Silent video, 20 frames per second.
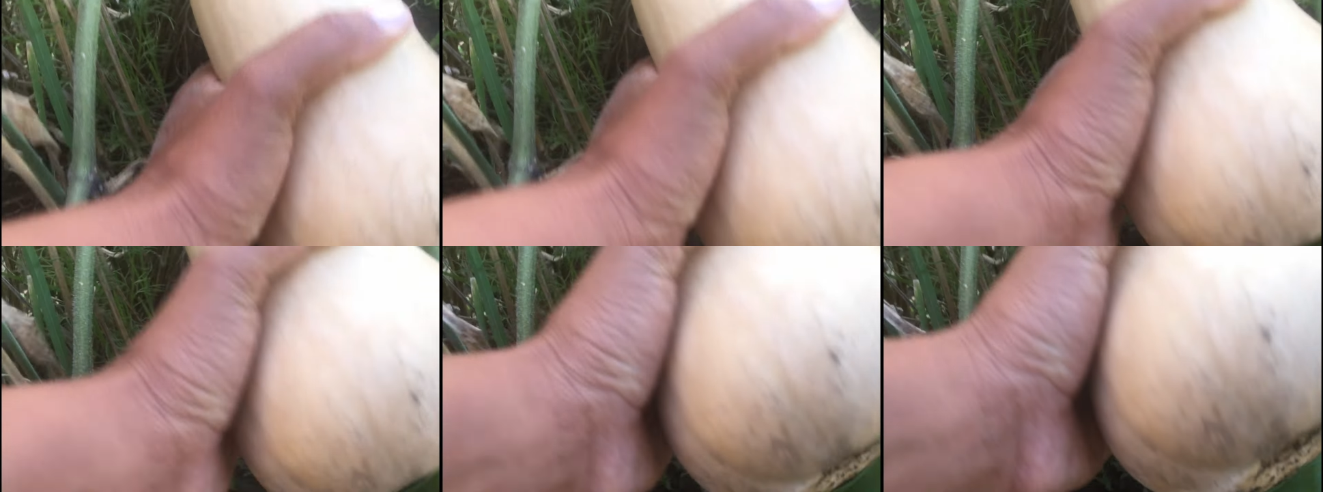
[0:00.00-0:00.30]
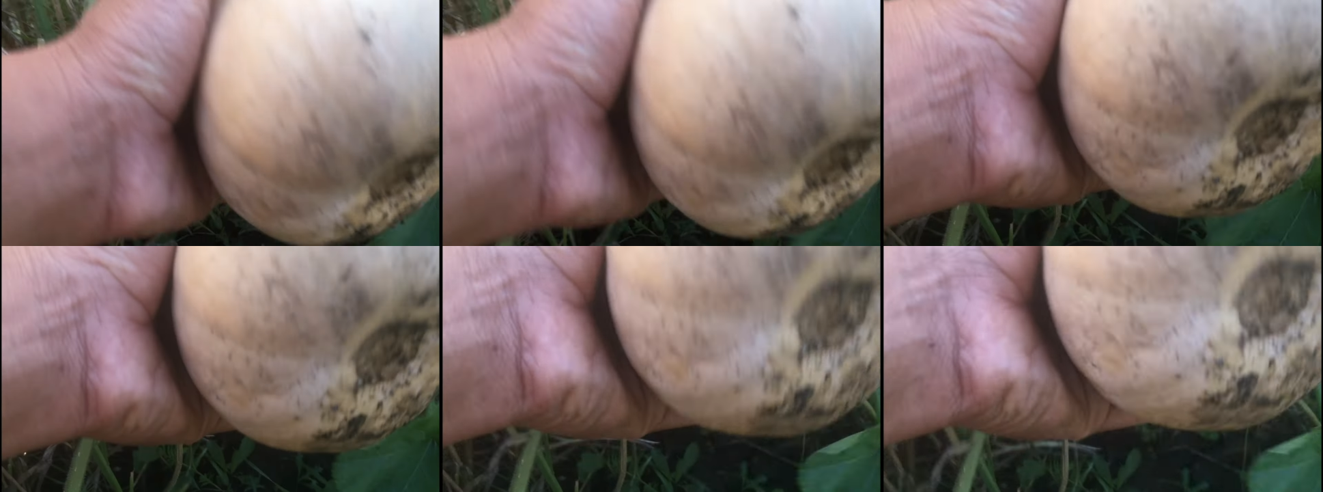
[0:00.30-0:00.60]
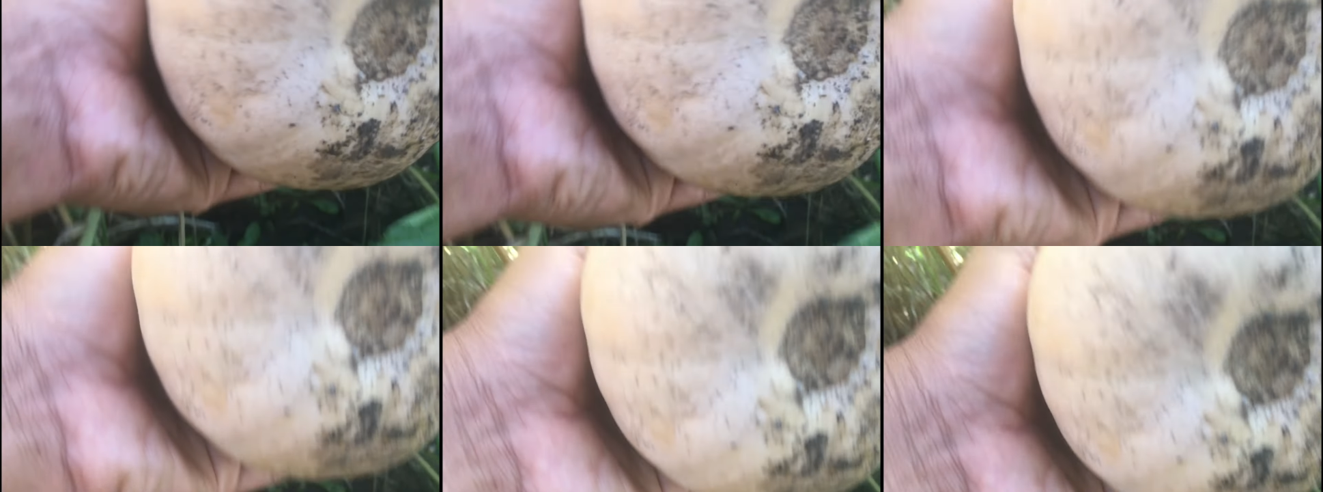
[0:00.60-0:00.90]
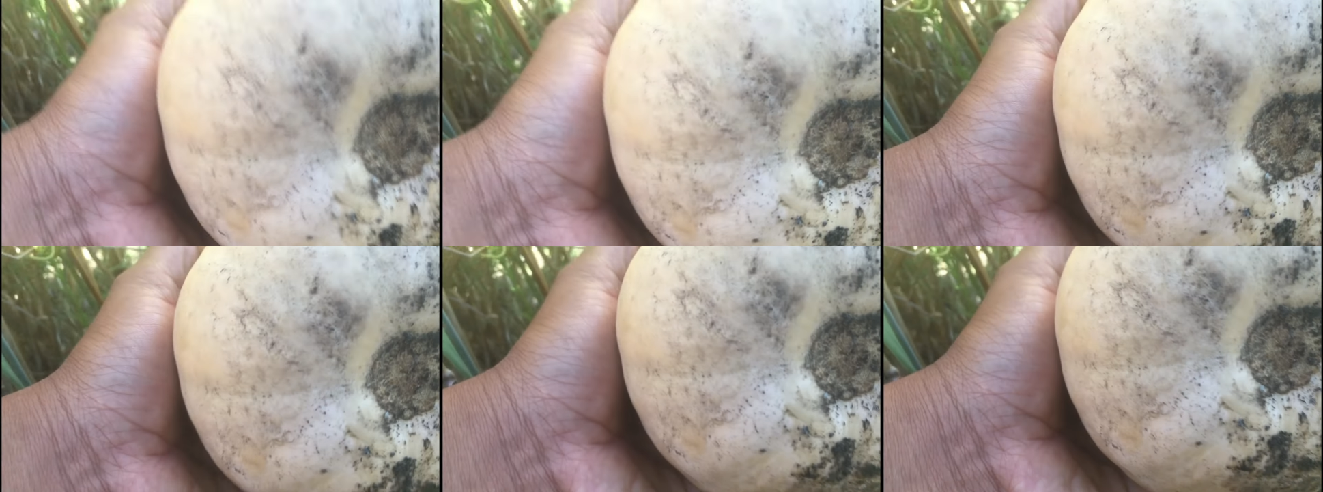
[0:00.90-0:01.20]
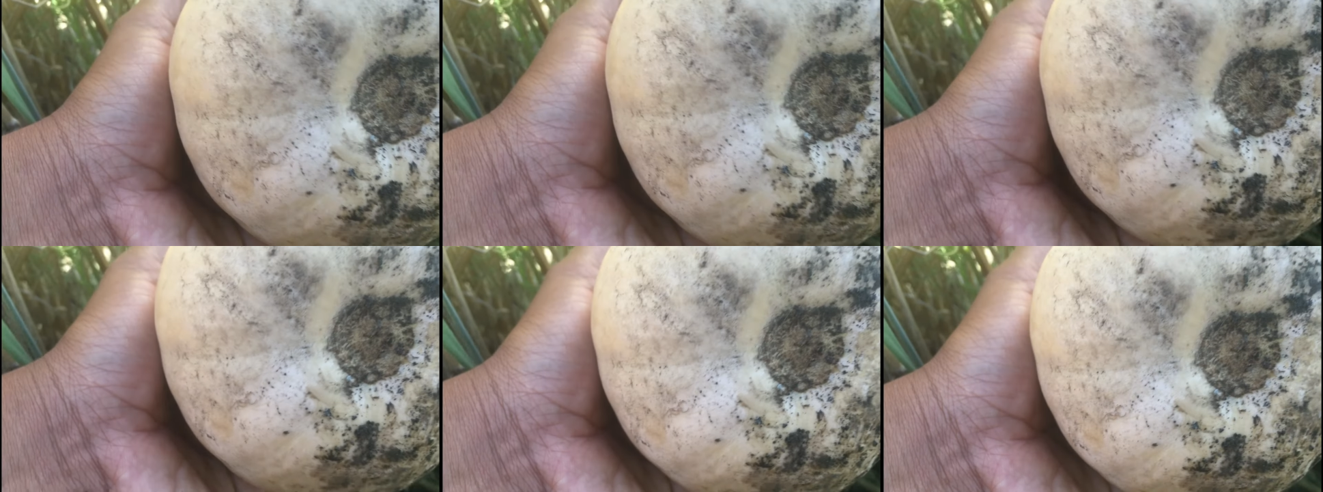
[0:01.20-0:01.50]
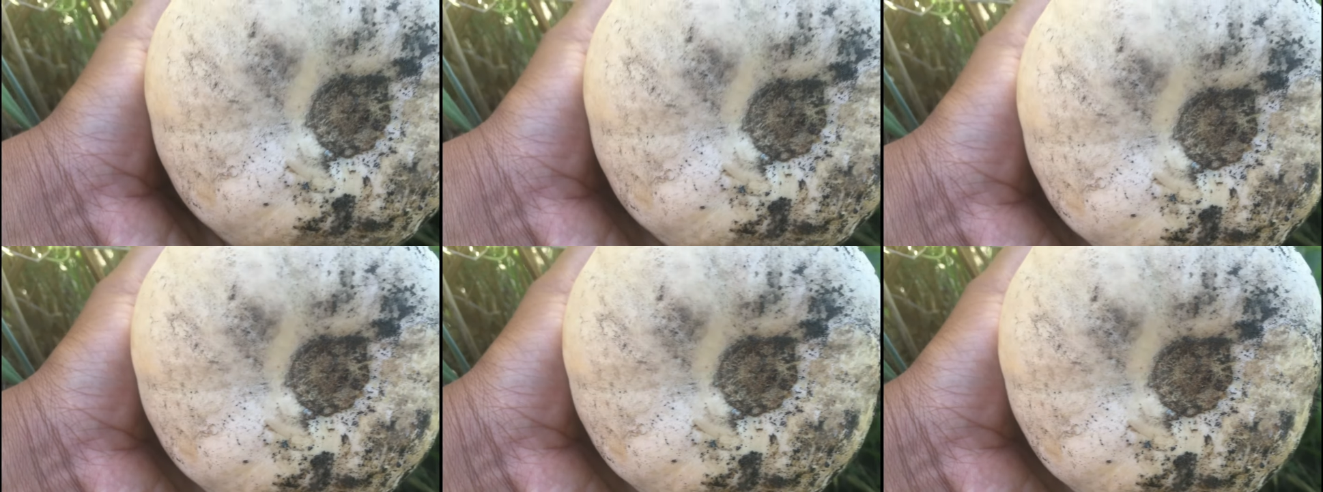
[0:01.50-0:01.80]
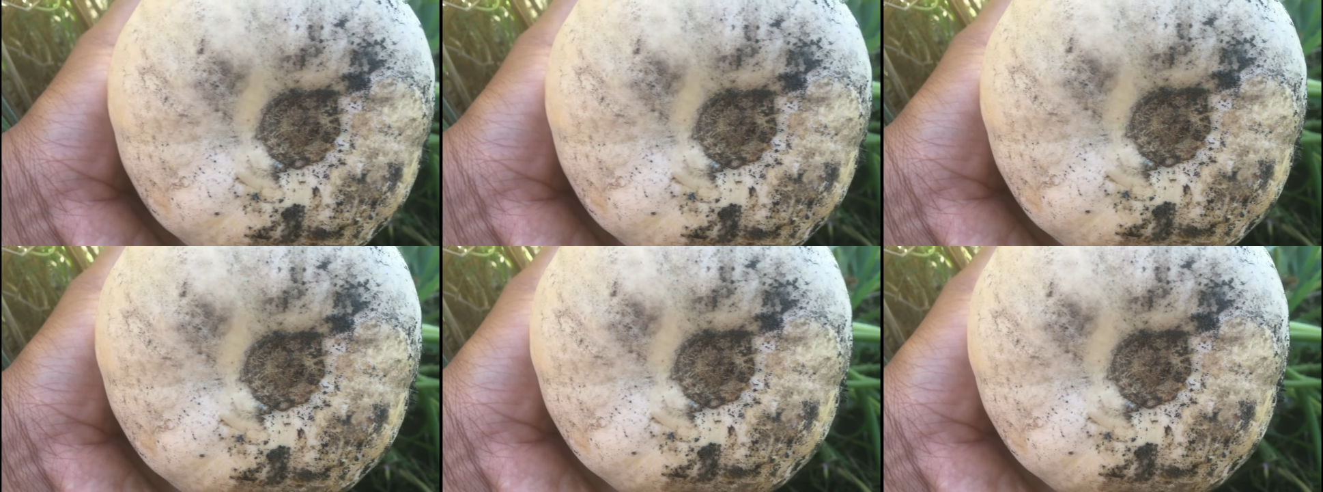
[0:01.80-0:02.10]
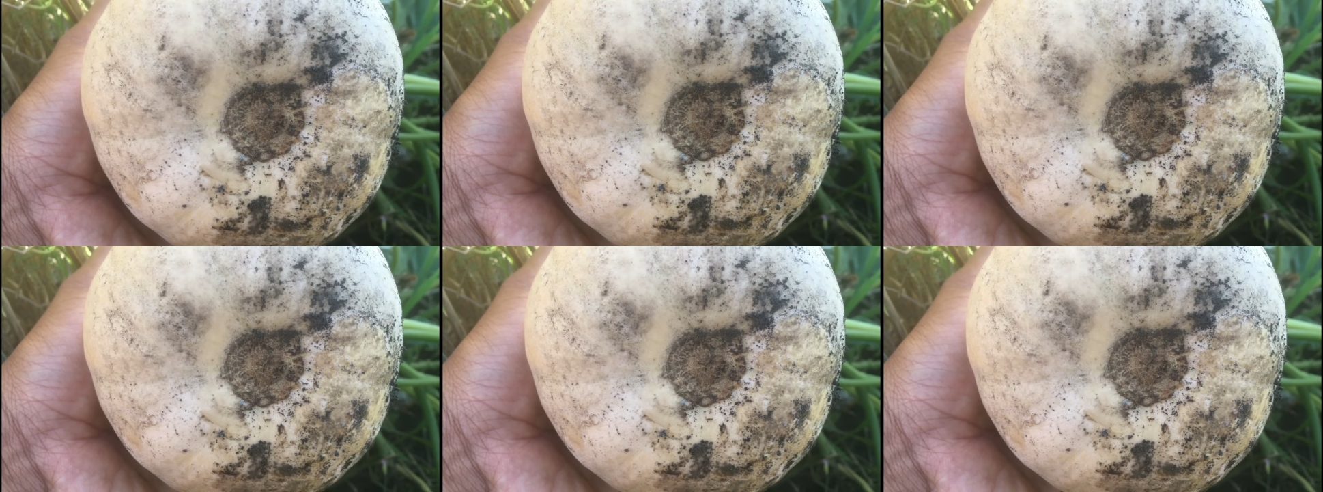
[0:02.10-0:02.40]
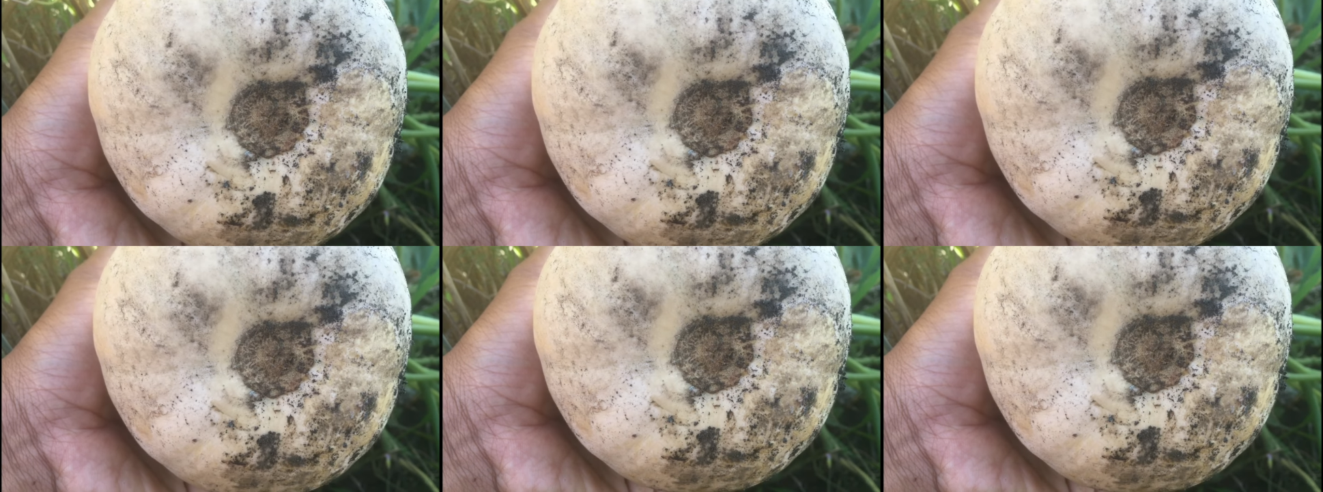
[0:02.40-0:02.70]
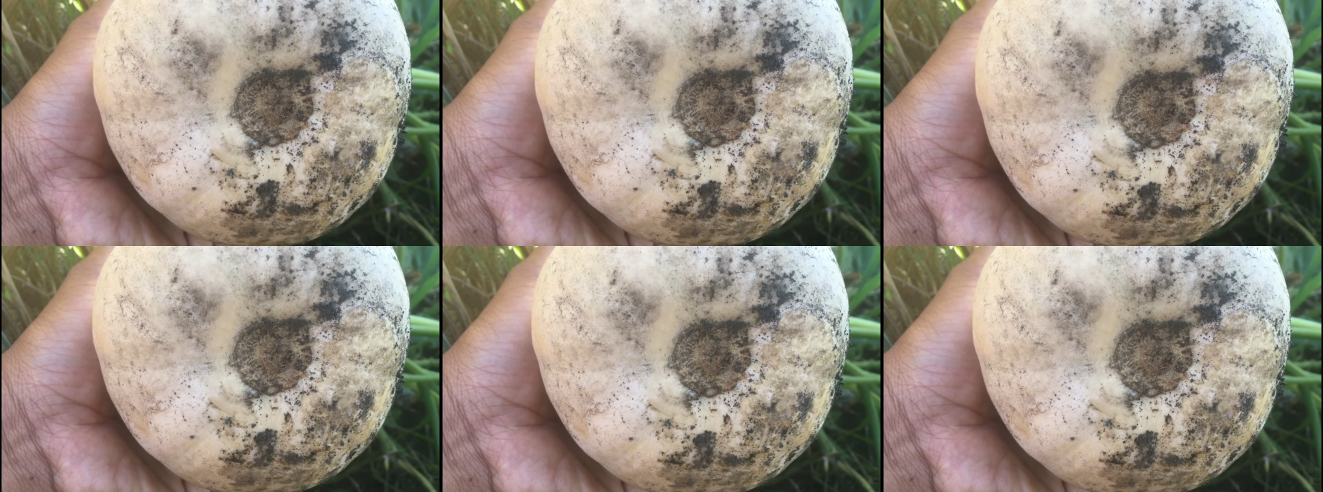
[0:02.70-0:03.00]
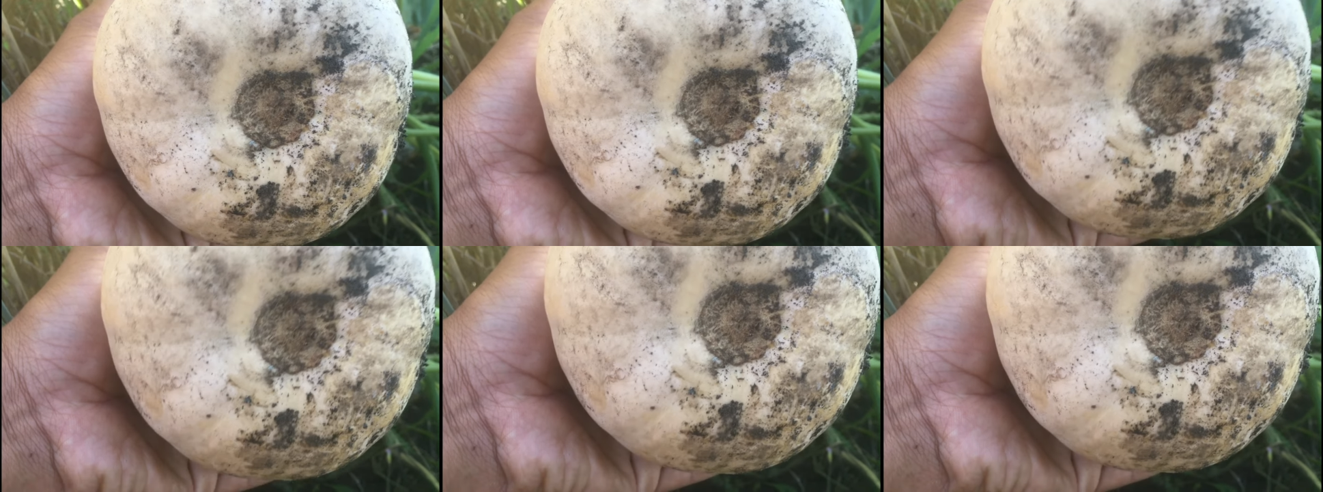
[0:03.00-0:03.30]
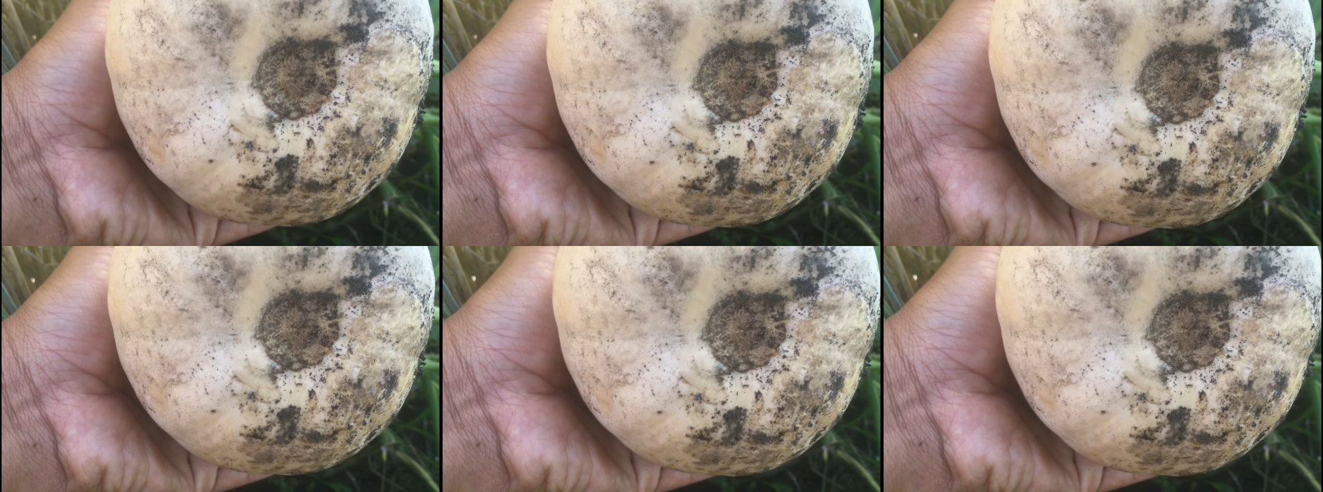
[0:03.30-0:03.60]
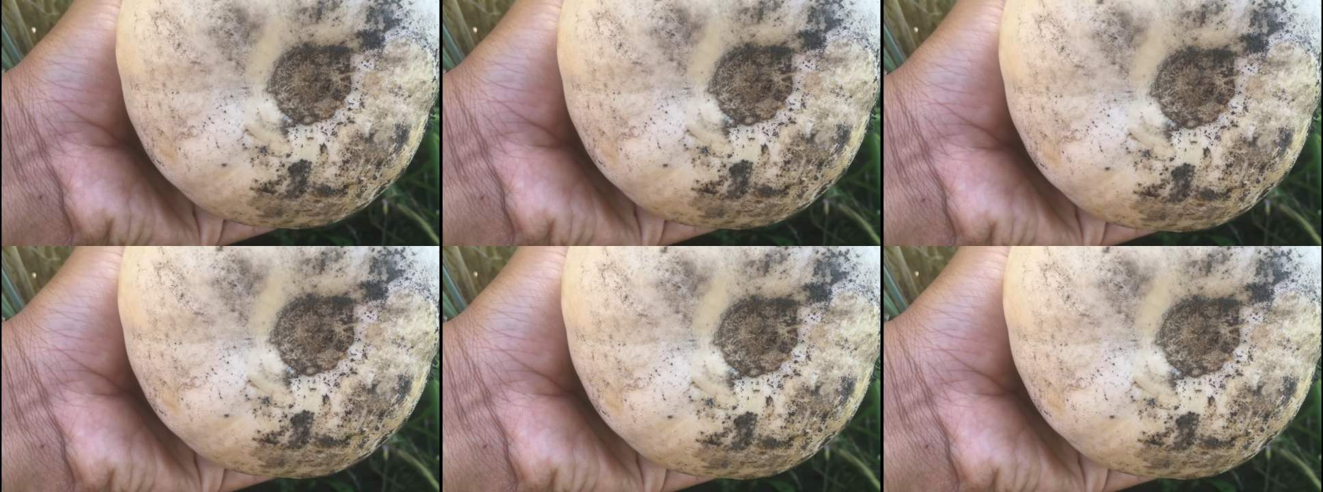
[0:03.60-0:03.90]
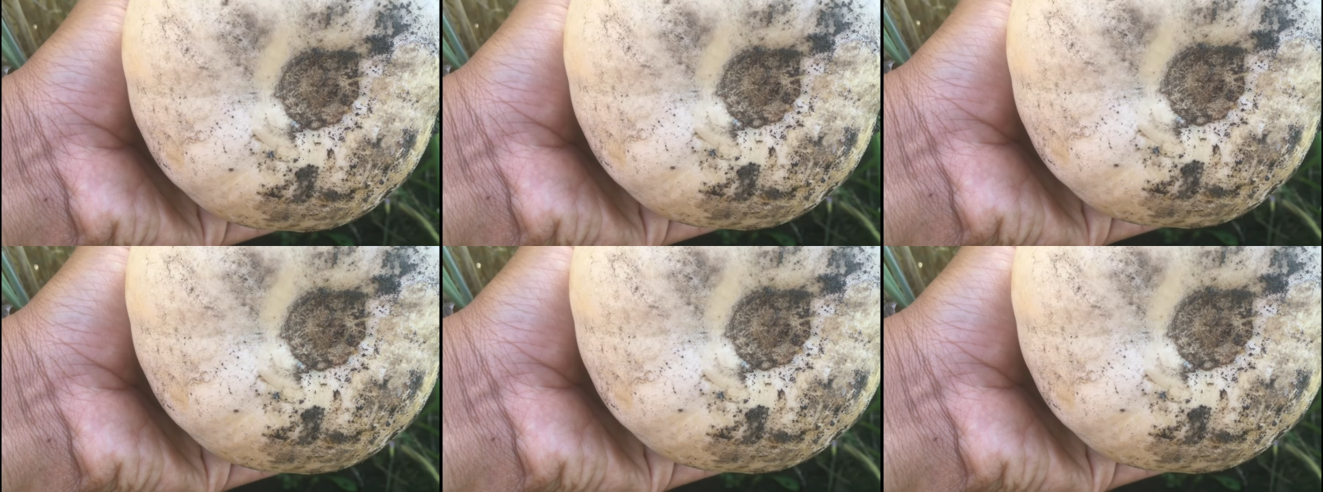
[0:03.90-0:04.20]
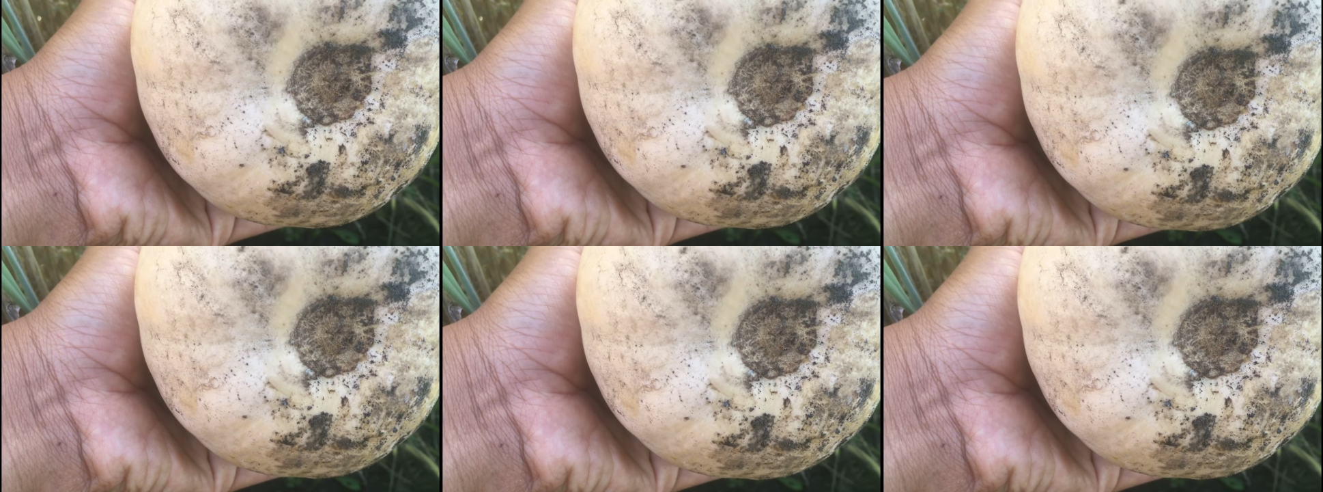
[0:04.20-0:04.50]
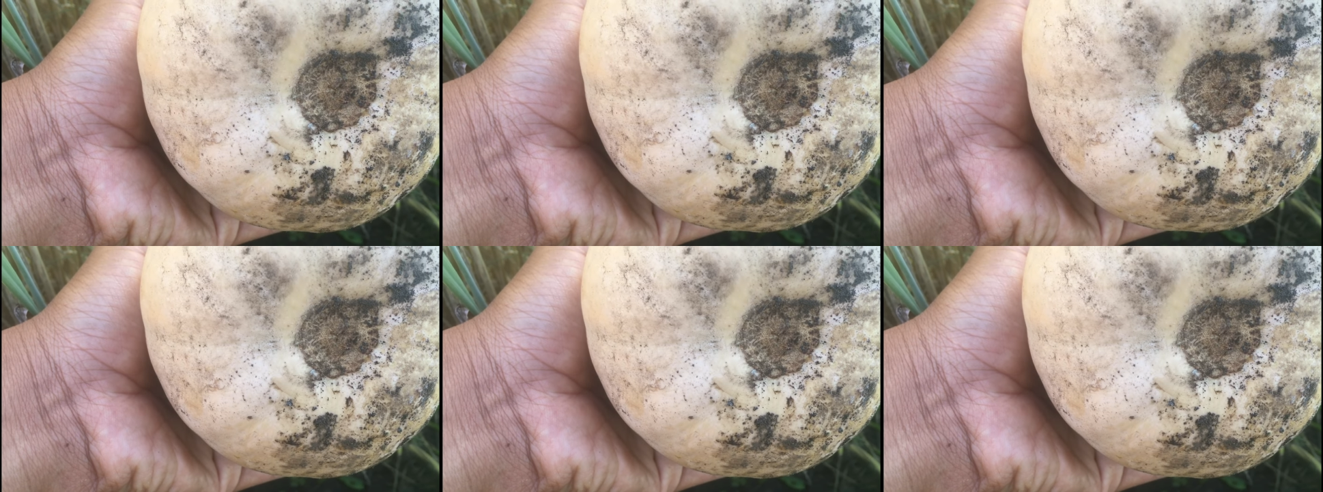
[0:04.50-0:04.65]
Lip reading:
No face is visible, so there are no lips to read.